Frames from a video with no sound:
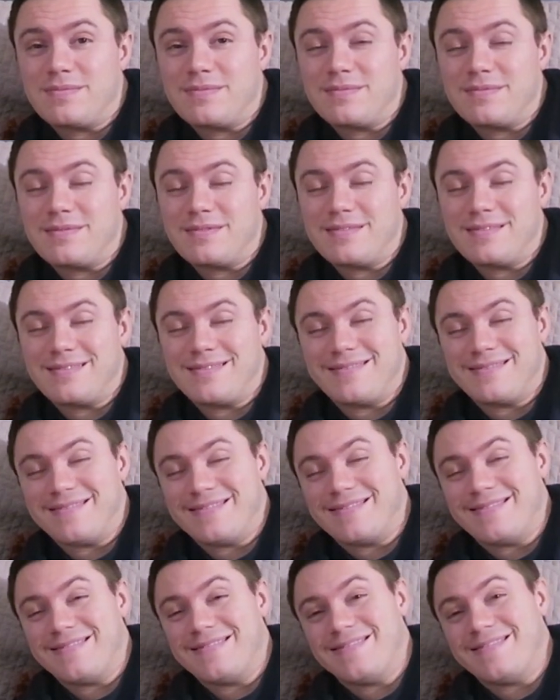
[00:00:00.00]

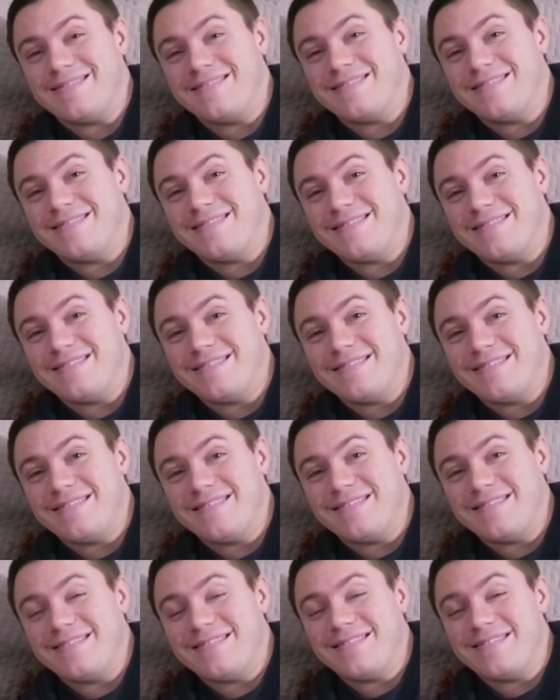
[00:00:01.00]

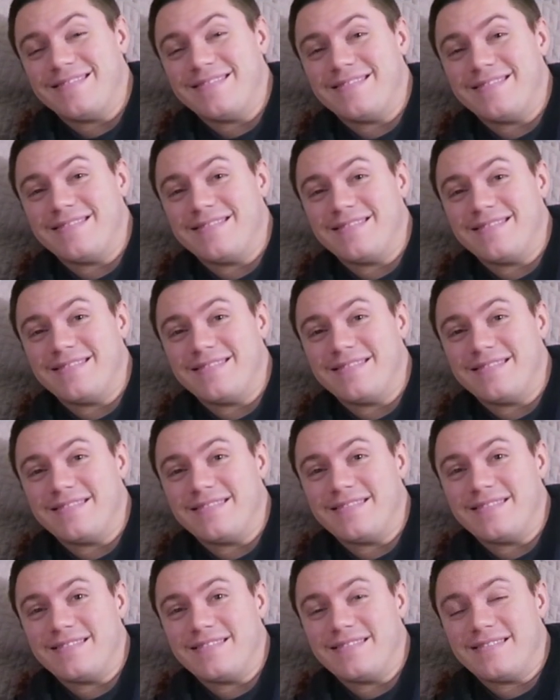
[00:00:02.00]

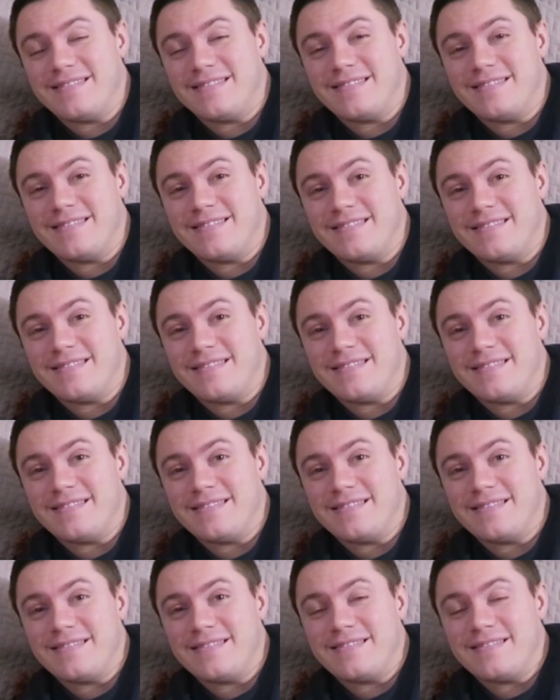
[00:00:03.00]

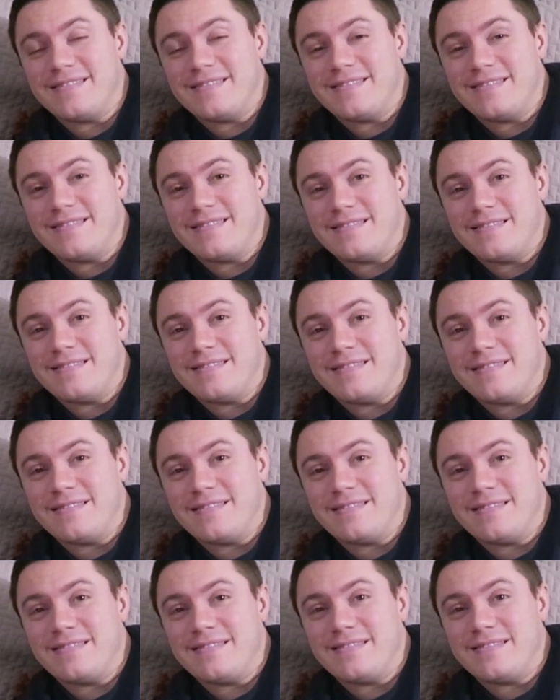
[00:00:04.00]

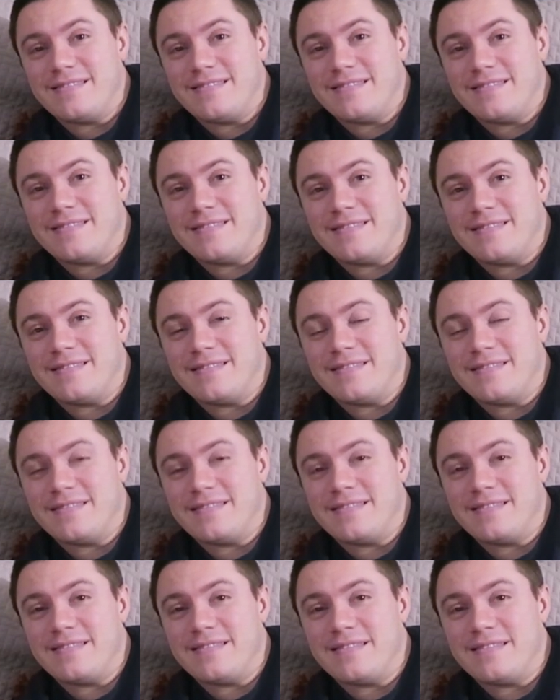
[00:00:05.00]

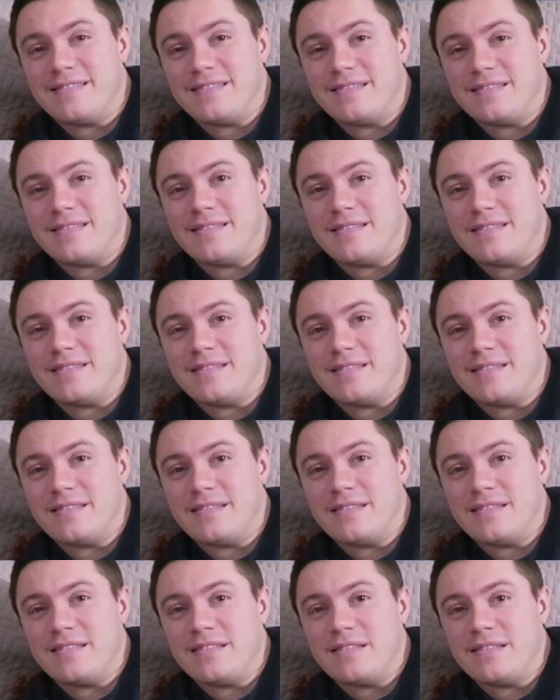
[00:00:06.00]

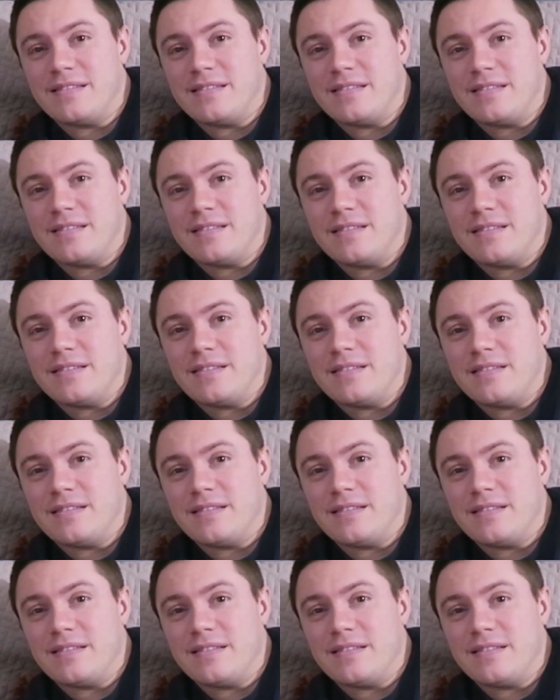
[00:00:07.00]
[no speech]